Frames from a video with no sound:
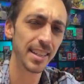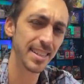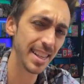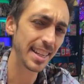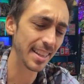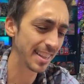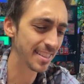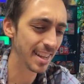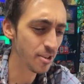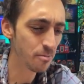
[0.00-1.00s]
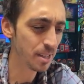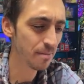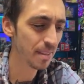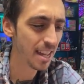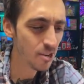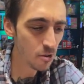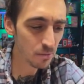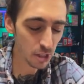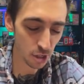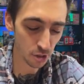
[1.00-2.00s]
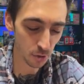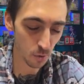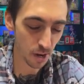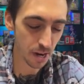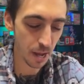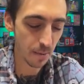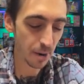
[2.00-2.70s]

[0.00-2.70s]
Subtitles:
because I normally just do one,